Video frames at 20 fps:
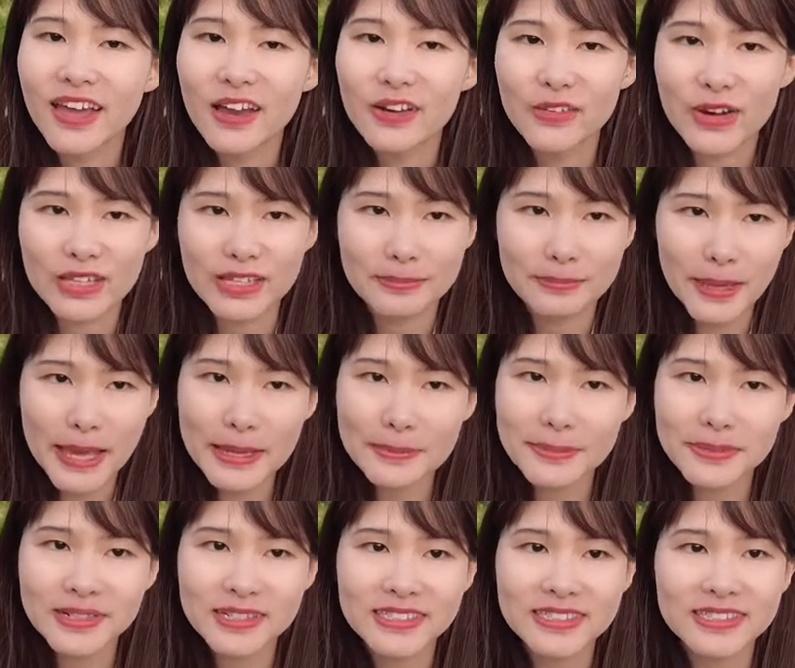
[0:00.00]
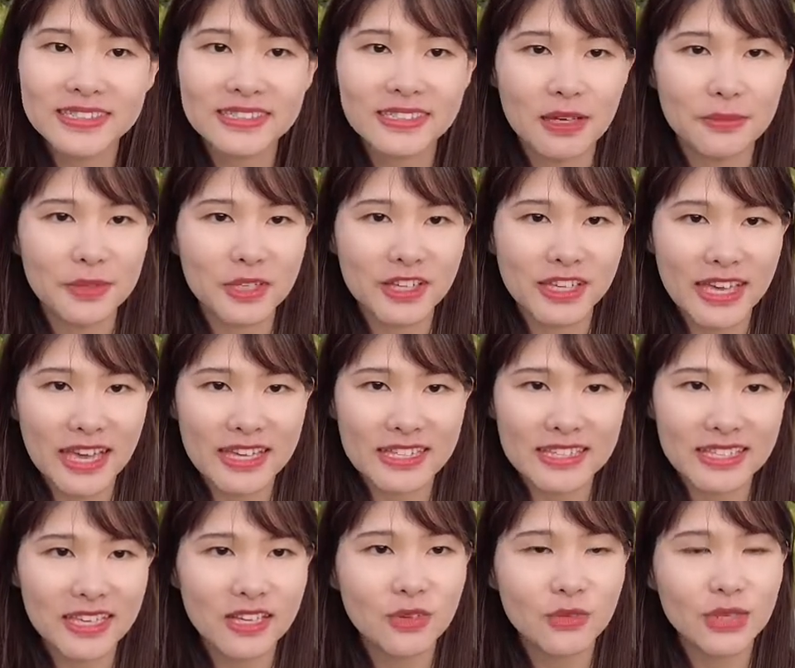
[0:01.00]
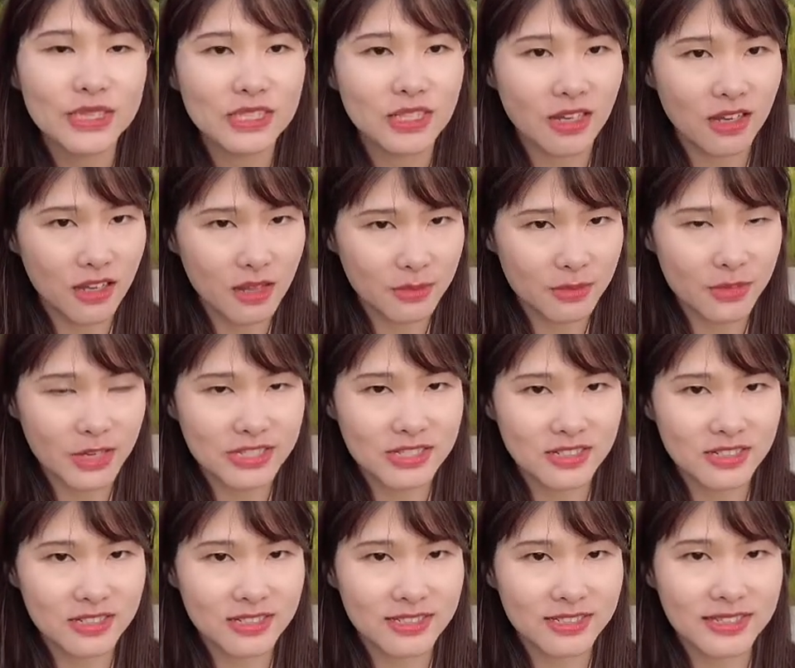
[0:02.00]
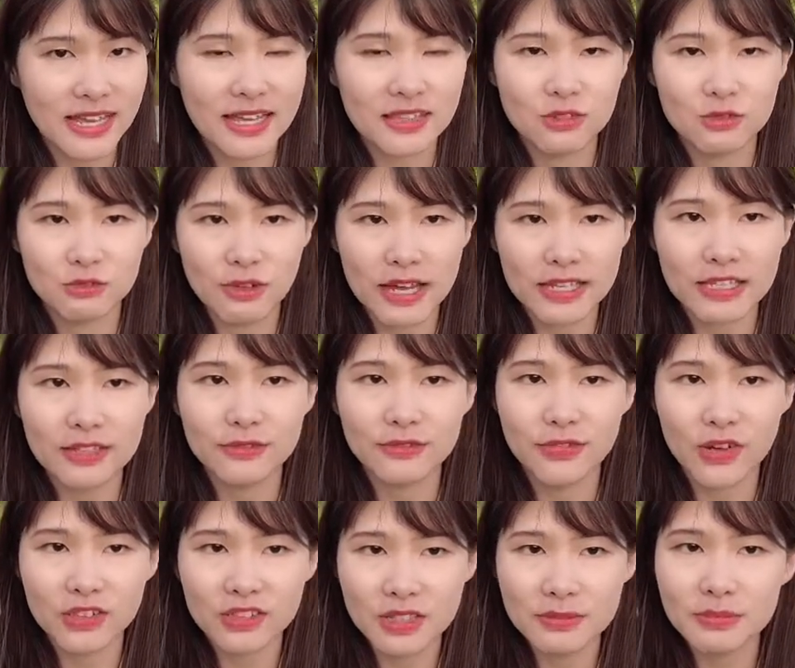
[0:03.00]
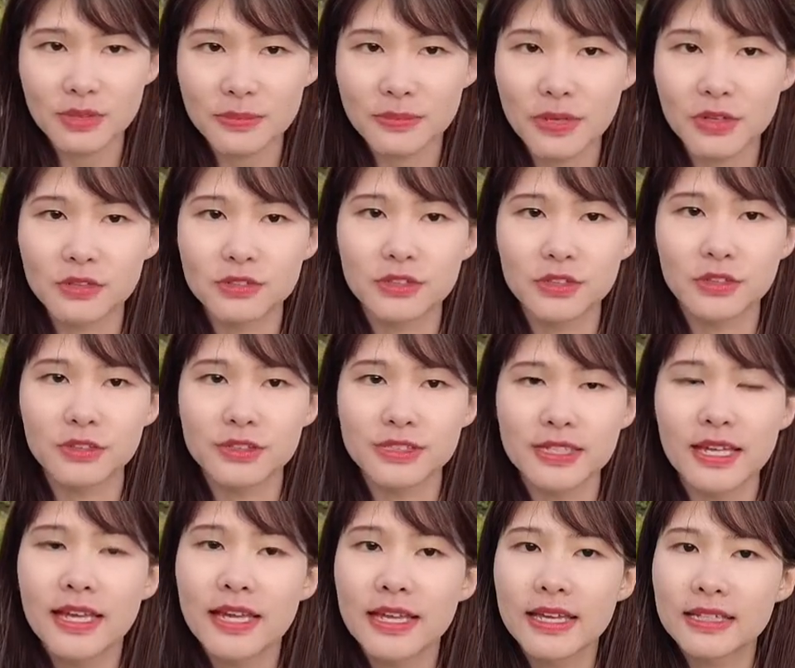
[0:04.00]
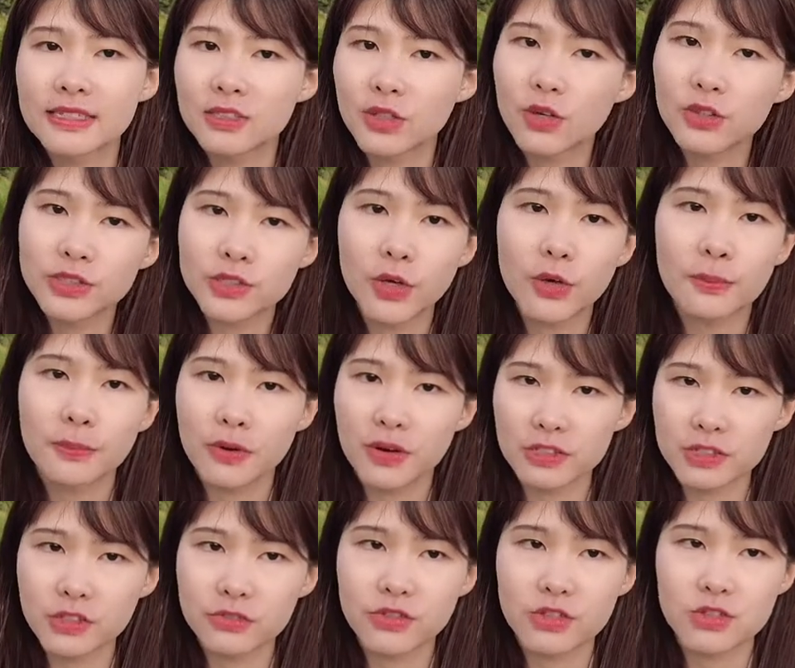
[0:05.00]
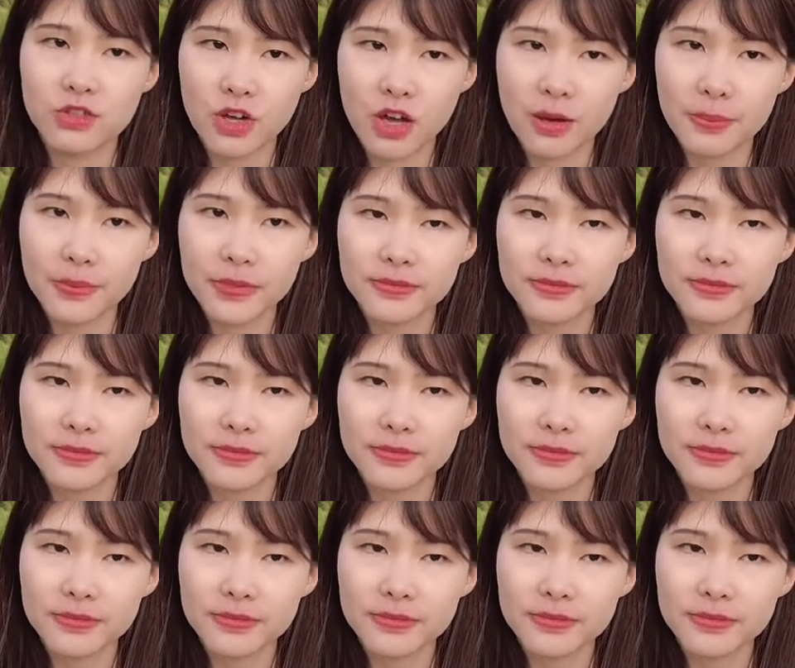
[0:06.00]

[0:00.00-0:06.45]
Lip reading: Writing papers, communicating with collaborators, and writing funding proposals is also a part of the job.